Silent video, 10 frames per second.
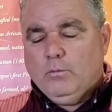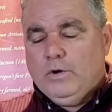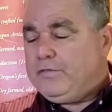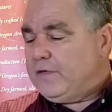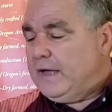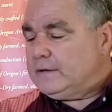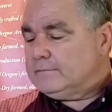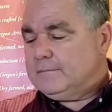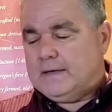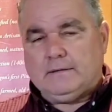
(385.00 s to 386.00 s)
With
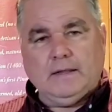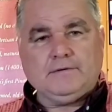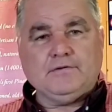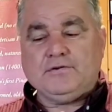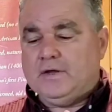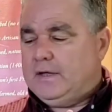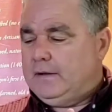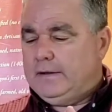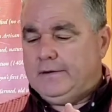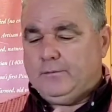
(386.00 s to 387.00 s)
that, I'd like to say,
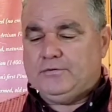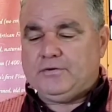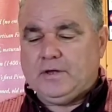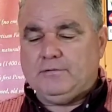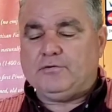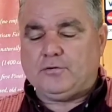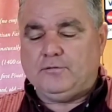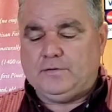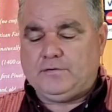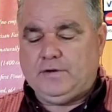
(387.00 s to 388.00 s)
you know, once again,
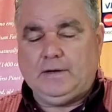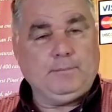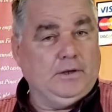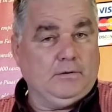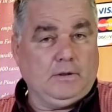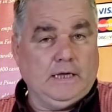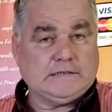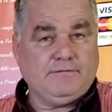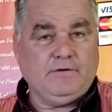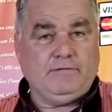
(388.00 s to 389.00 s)
serve it in a Pinot
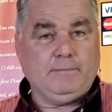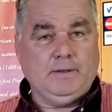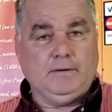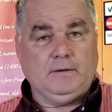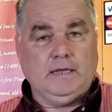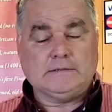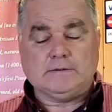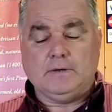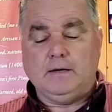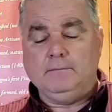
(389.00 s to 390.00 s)
glass if you have a Pinot glass
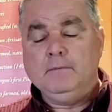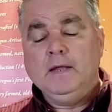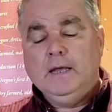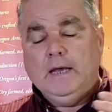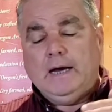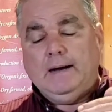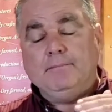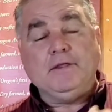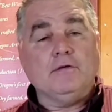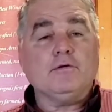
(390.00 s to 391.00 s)
around.
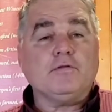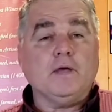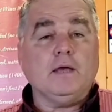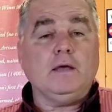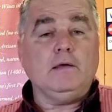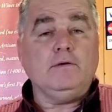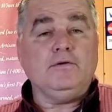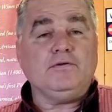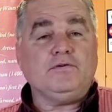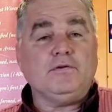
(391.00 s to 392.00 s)
The other thing
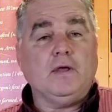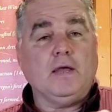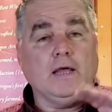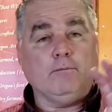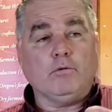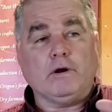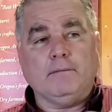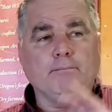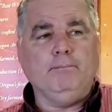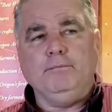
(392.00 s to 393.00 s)
is, and we're
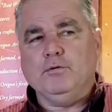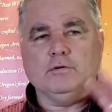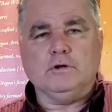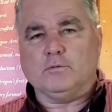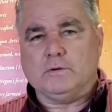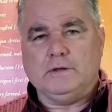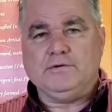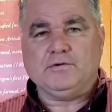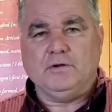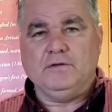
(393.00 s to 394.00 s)
going to do a little
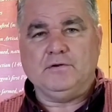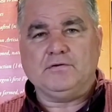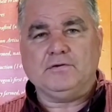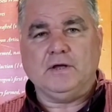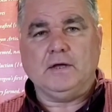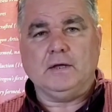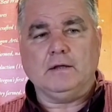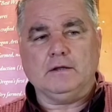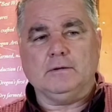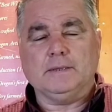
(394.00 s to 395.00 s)
release on this
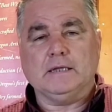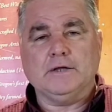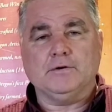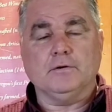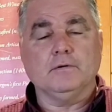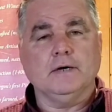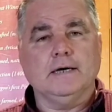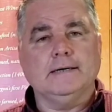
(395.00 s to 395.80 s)
a little bit later,